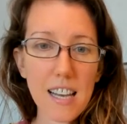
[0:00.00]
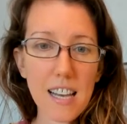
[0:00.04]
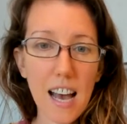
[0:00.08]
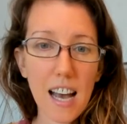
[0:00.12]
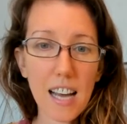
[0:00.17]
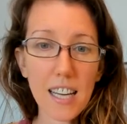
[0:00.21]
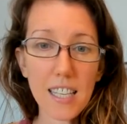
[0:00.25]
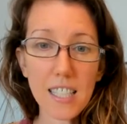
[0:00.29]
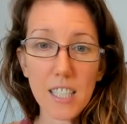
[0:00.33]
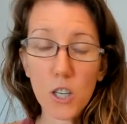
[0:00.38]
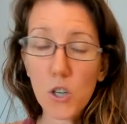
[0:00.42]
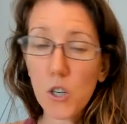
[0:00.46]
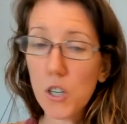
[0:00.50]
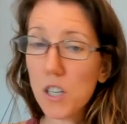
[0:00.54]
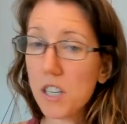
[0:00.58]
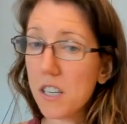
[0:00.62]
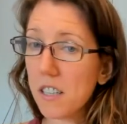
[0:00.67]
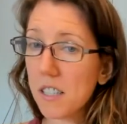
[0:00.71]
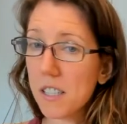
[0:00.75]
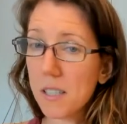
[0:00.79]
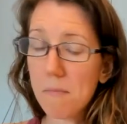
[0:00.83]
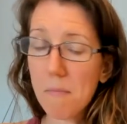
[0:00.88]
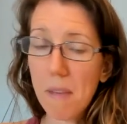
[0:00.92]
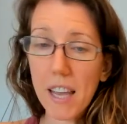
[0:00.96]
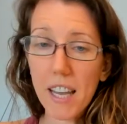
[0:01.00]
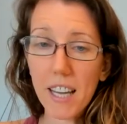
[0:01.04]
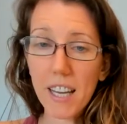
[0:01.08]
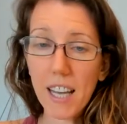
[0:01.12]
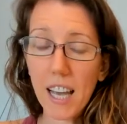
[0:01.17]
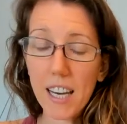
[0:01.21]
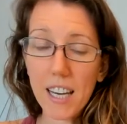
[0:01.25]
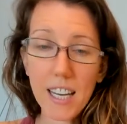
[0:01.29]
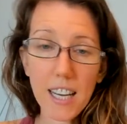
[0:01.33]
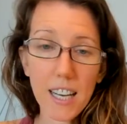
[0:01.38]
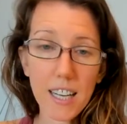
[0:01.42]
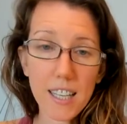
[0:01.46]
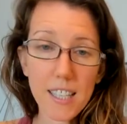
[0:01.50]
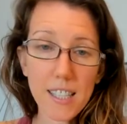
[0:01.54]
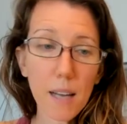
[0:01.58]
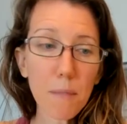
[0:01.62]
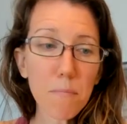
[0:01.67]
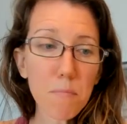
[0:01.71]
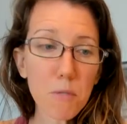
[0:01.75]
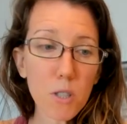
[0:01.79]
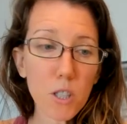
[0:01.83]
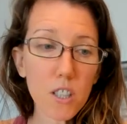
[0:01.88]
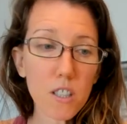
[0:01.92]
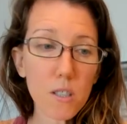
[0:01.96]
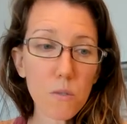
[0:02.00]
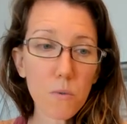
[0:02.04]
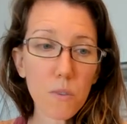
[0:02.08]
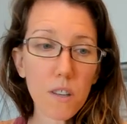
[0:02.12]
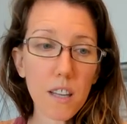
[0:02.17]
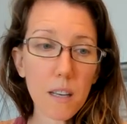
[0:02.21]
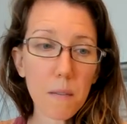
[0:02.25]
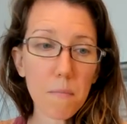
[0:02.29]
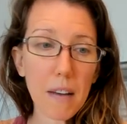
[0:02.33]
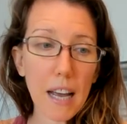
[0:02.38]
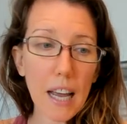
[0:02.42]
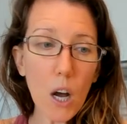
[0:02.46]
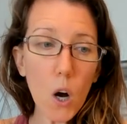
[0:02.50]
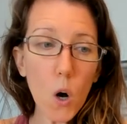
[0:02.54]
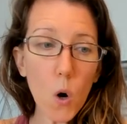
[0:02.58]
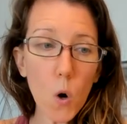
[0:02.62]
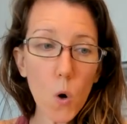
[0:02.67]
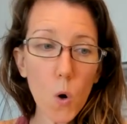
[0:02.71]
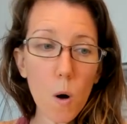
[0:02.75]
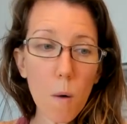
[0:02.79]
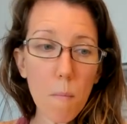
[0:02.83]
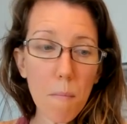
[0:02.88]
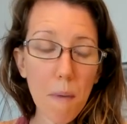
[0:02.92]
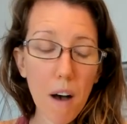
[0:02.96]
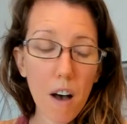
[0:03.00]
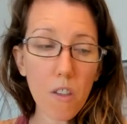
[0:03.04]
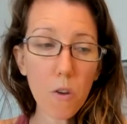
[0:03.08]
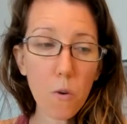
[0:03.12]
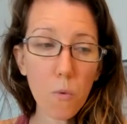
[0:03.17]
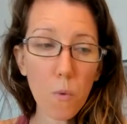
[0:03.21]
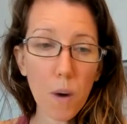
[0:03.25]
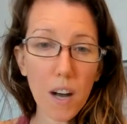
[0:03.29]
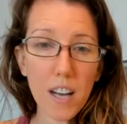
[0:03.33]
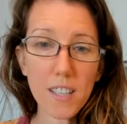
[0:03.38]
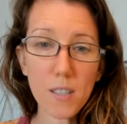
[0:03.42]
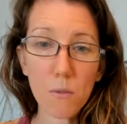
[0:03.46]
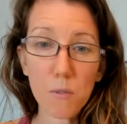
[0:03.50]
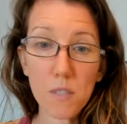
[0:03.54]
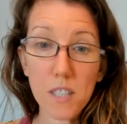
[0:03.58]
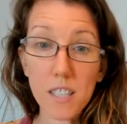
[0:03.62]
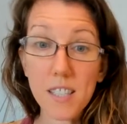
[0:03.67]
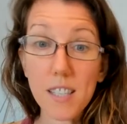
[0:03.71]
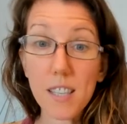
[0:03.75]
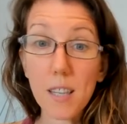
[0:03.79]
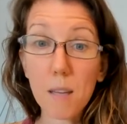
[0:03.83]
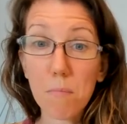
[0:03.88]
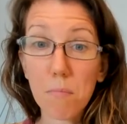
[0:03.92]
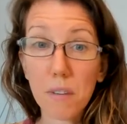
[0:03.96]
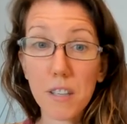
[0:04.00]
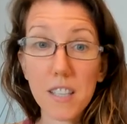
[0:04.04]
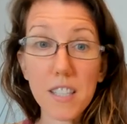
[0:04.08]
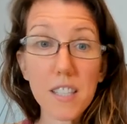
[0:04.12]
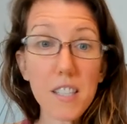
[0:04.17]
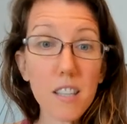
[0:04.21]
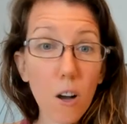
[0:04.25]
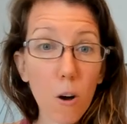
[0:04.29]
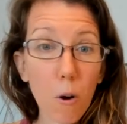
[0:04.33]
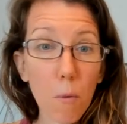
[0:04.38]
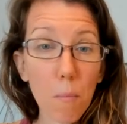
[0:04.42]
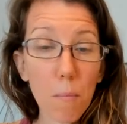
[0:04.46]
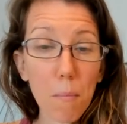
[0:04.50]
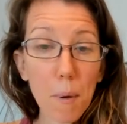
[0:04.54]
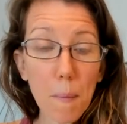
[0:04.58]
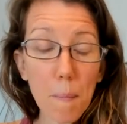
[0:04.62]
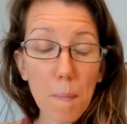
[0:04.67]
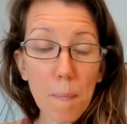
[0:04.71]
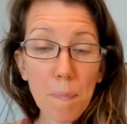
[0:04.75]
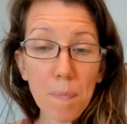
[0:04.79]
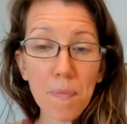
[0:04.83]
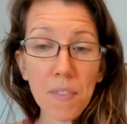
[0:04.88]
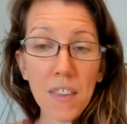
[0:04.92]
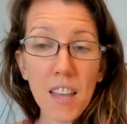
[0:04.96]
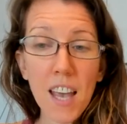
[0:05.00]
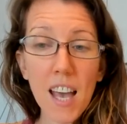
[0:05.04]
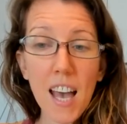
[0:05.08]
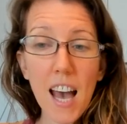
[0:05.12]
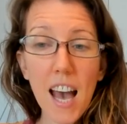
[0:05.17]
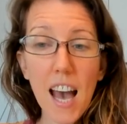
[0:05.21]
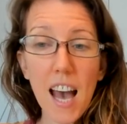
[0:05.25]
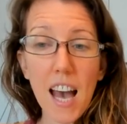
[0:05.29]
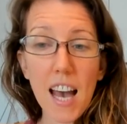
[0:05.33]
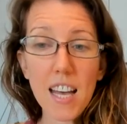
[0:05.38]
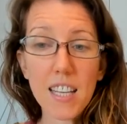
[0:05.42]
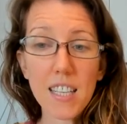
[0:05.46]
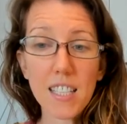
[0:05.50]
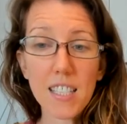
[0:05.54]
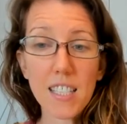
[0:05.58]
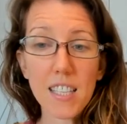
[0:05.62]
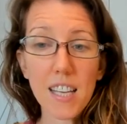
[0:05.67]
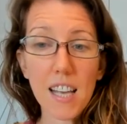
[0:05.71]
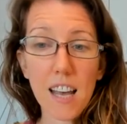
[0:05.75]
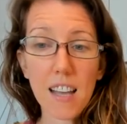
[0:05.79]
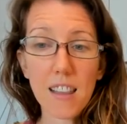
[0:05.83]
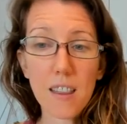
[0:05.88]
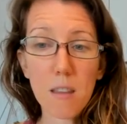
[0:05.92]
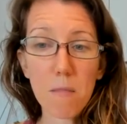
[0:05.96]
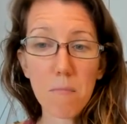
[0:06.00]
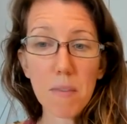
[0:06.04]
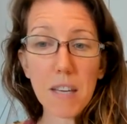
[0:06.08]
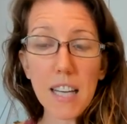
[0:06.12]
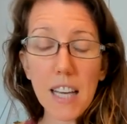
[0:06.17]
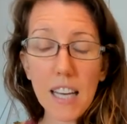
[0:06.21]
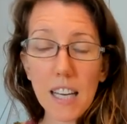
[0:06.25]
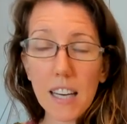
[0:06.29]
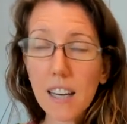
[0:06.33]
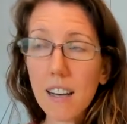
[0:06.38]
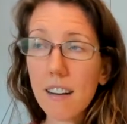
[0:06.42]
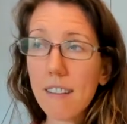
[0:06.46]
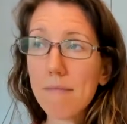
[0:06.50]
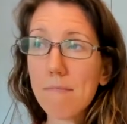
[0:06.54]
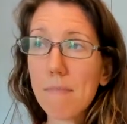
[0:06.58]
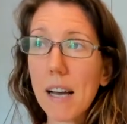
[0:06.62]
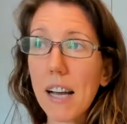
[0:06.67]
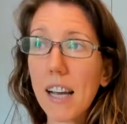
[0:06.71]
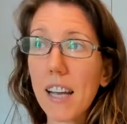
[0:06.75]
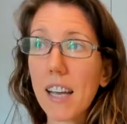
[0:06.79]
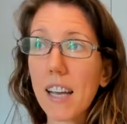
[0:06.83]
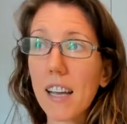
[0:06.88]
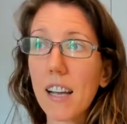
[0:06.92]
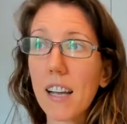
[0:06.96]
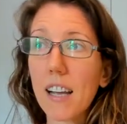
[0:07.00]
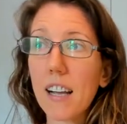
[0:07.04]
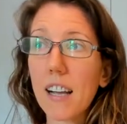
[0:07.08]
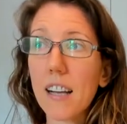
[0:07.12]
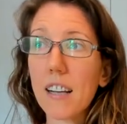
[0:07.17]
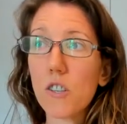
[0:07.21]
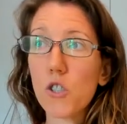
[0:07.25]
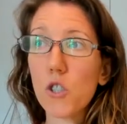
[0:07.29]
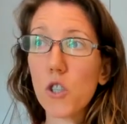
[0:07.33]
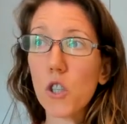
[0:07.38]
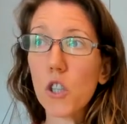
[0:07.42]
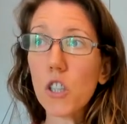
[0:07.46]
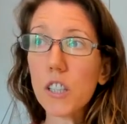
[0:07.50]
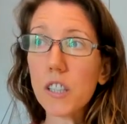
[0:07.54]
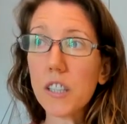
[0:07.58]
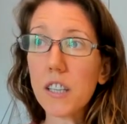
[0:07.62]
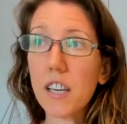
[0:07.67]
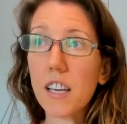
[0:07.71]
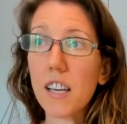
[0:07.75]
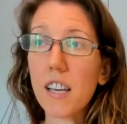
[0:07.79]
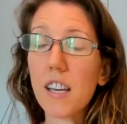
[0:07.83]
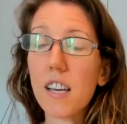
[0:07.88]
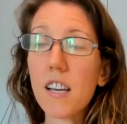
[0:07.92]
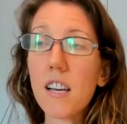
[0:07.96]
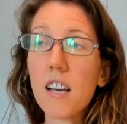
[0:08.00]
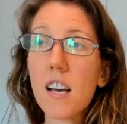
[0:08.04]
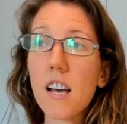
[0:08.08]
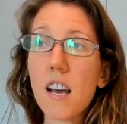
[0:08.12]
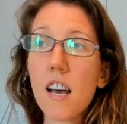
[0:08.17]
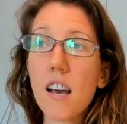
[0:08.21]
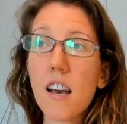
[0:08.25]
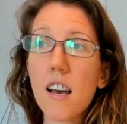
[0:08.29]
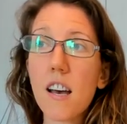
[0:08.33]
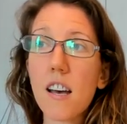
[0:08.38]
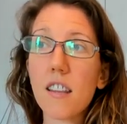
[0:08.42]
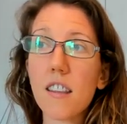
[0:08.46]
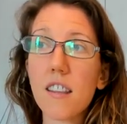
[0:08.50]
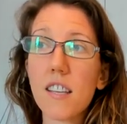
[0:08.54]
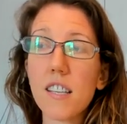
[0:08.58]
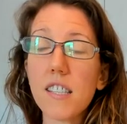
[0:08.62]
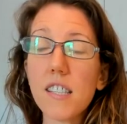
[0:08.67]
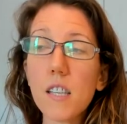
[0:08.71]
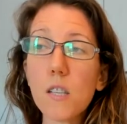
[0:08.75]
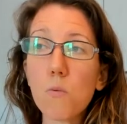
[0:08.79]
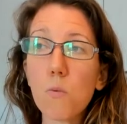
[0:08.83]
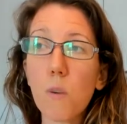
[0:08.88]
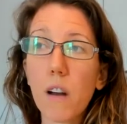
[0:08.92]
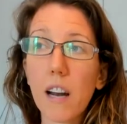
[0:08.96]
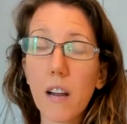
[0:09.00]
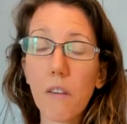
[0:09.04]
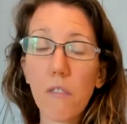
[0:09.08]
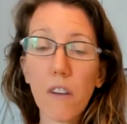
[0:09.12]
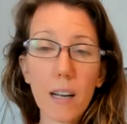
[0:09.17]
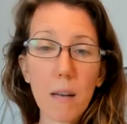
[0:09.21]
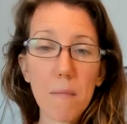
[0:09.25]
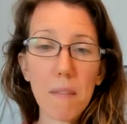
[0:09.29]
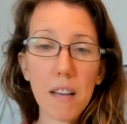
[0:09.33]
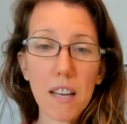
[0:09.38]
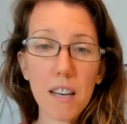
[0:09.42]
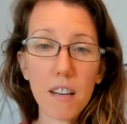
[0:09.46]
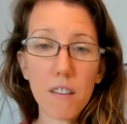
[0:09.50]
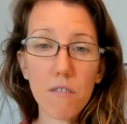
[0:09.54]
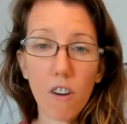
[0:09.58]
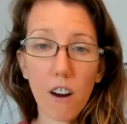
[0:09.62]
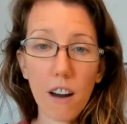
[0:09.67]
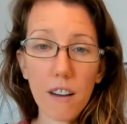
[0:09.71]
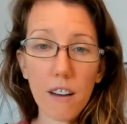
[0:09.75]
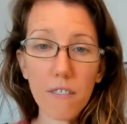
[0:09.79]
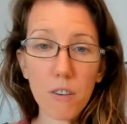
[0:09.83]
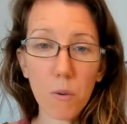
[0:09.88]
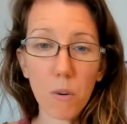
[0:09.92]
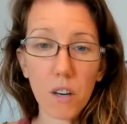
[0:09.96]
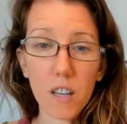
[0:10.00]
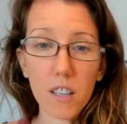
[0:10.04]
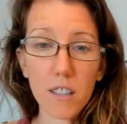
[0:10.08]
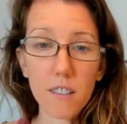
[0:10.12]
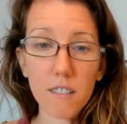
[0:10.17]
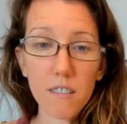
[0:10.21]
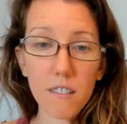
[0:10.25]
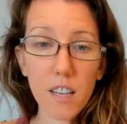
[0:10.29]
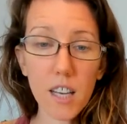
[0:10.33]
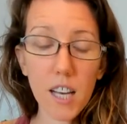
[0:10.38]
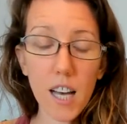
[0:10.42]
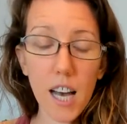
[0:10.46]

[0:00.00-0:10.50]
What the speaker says: I couldn't make any exceptions within my home. Otherwise, it was a slippery slope. And at the beginning of my journey, this is what I recommended for everyone.